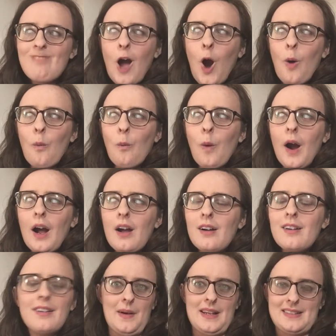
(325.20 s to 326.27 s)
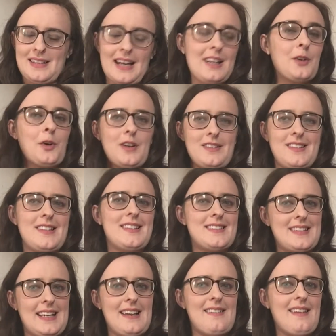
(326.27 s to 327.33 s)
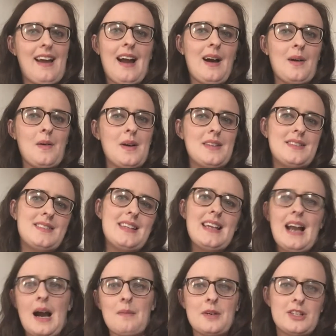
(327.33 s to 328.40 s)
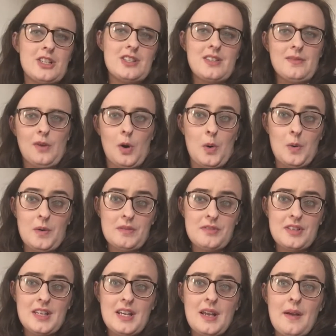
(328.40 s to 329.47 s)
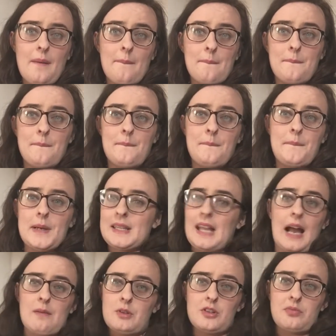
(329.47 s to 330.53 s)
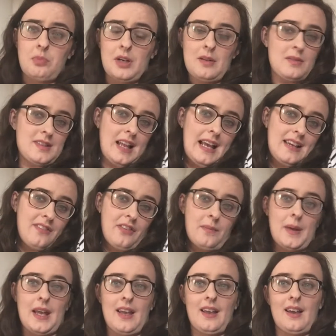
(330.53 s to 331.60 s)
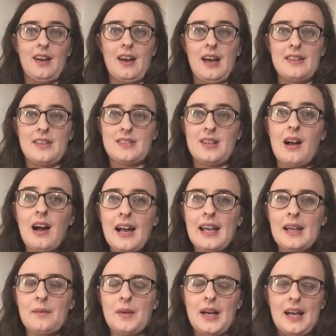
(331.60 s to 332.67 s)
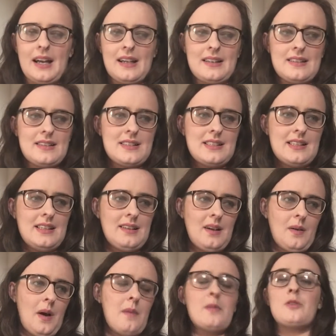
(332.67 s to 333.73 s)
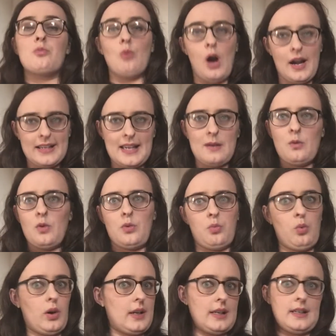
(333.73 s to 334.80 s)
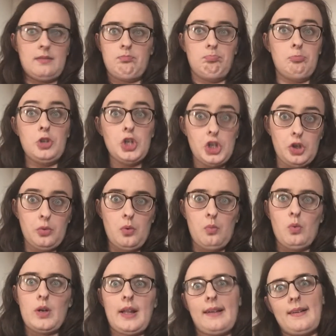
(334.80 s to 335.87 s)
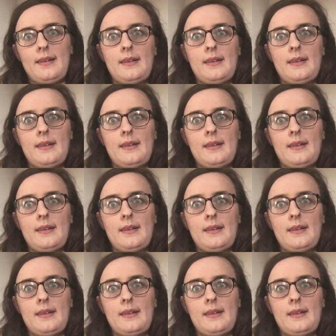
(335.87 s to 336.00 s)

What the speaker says: What? It's kind of crazy to see it now and see how much it's evolved. But that was what it was like for me at the time. And, you know, I was working with what I knew and what I